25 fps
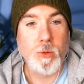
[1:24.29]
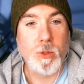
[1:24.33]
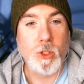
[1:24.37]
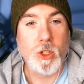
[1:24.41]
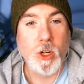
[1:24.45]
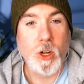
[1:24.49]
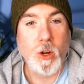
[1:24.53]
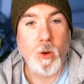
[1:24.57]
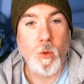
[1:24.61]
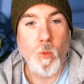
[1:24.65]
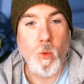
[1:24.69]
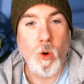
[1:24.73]
which
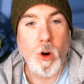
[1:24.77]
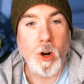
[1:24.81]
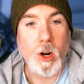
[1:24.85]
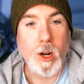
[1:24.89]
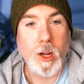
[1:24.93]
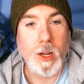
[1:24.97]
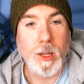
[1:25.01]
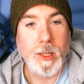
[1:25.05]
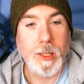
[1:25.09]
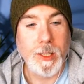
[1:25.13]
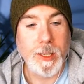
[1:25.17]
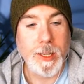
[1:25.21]
are going to work
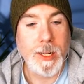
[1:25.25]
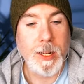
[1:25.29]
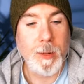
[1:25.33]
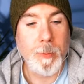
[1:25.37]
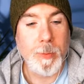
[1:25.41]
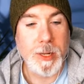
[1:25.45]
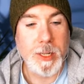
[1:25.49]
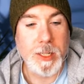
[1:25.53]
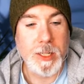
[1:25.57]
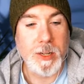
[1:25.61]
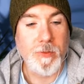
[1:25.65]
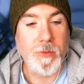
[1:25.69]
a little
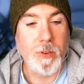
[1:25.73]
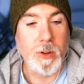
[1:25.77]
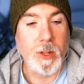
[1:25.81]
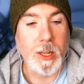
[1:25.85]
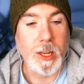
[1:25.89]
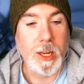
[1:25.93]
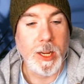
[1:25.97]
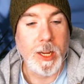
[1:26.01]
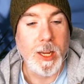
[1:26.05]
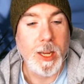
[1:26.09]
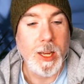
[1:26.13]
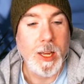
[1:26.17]
bit
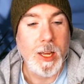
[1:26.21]
differently